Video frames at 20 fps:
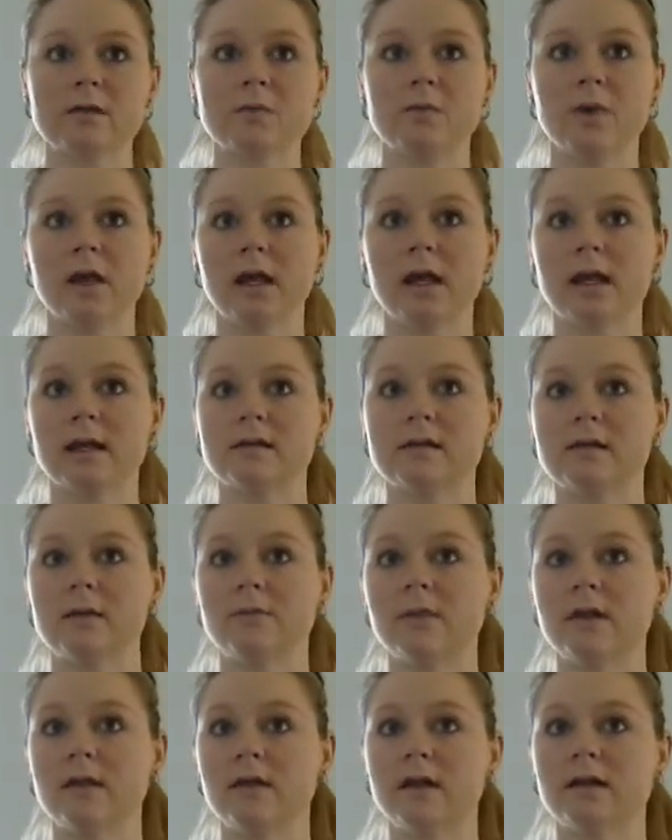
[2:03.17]
as being
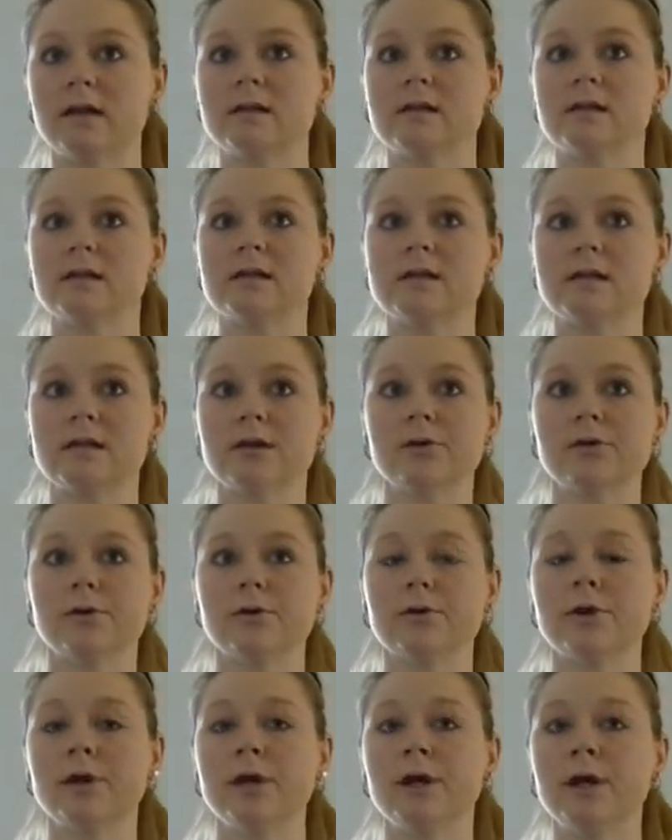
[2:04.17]
something that is
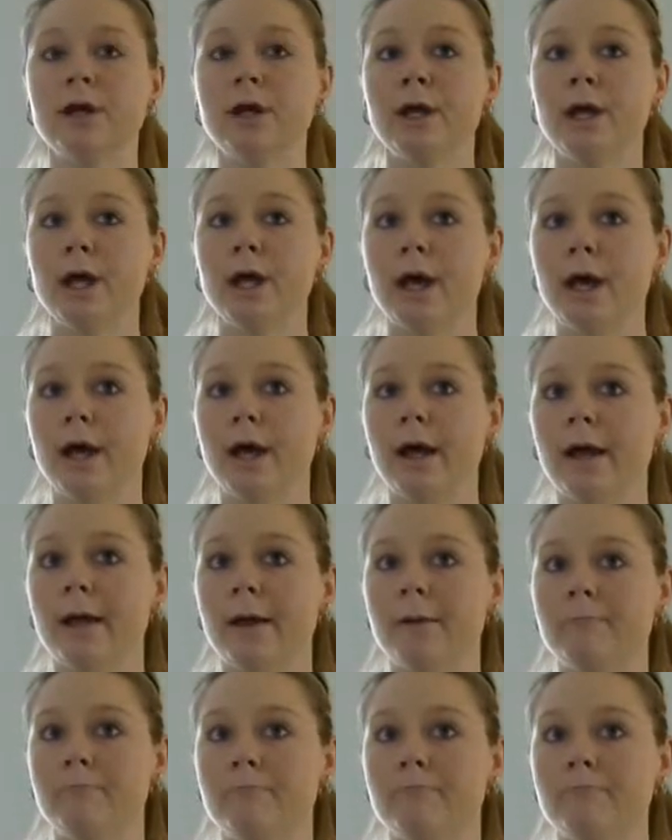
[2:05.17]
considered
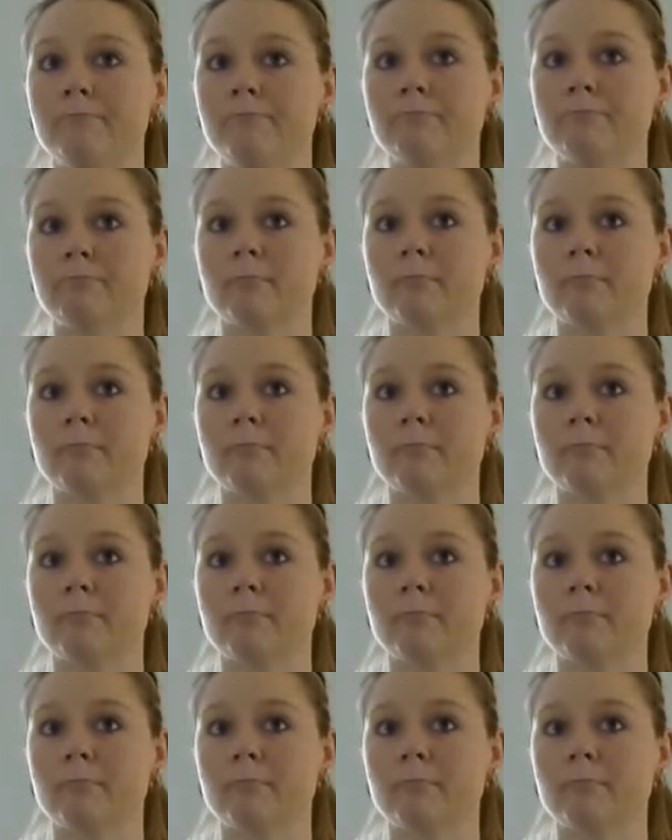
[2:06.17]
um,